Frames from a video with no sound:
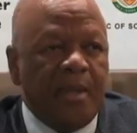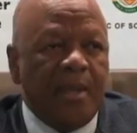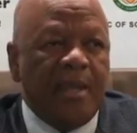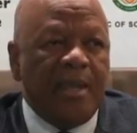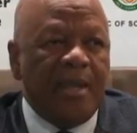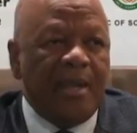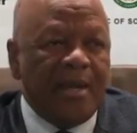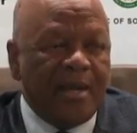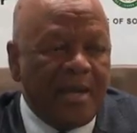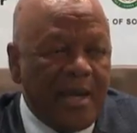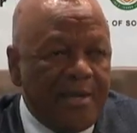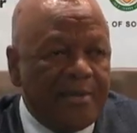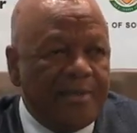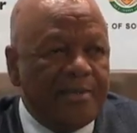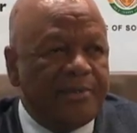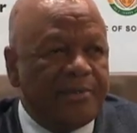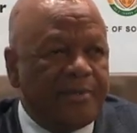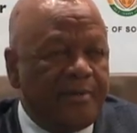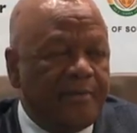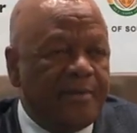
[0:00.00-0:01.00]
A
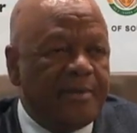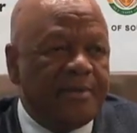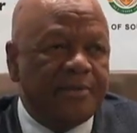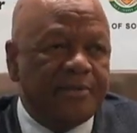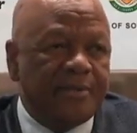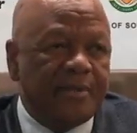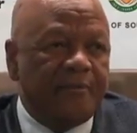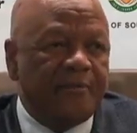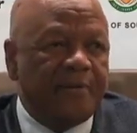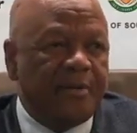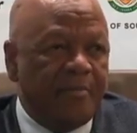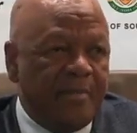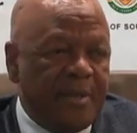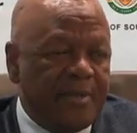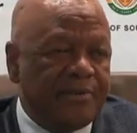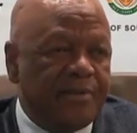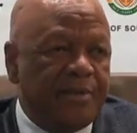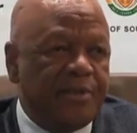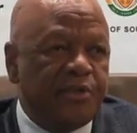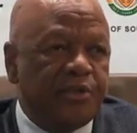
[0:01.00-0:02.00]
1977
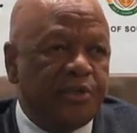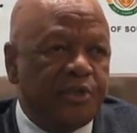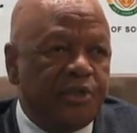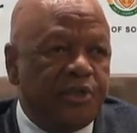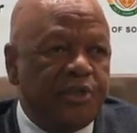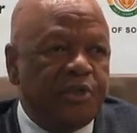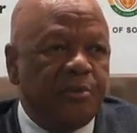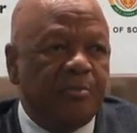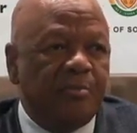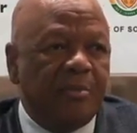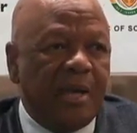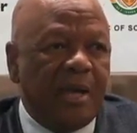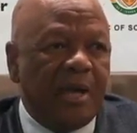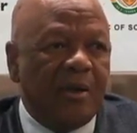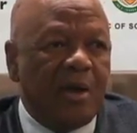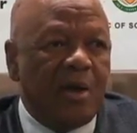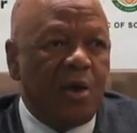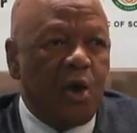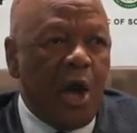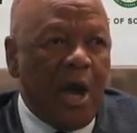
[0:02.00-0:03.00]
message written by
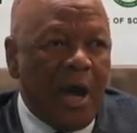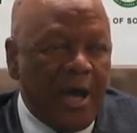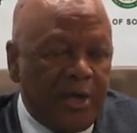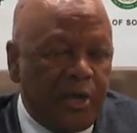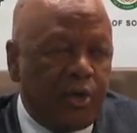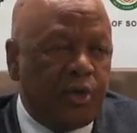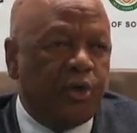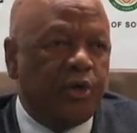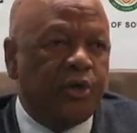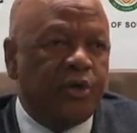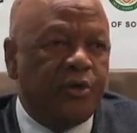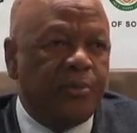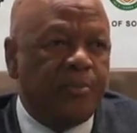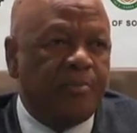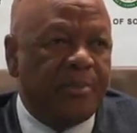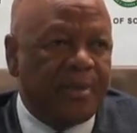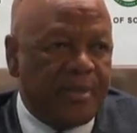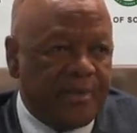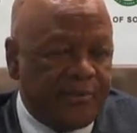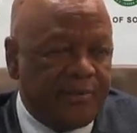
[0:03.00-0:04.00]
our icon,
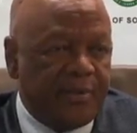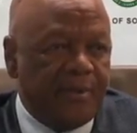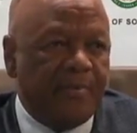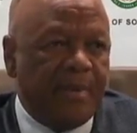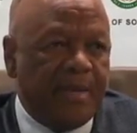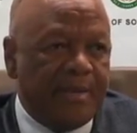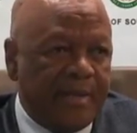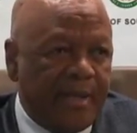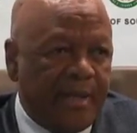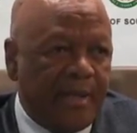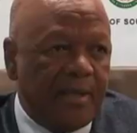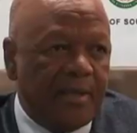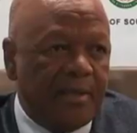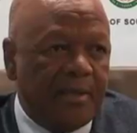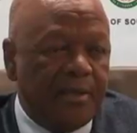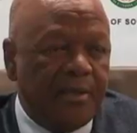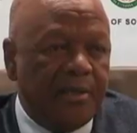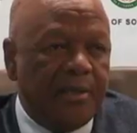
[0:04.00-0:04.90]
President Mandela,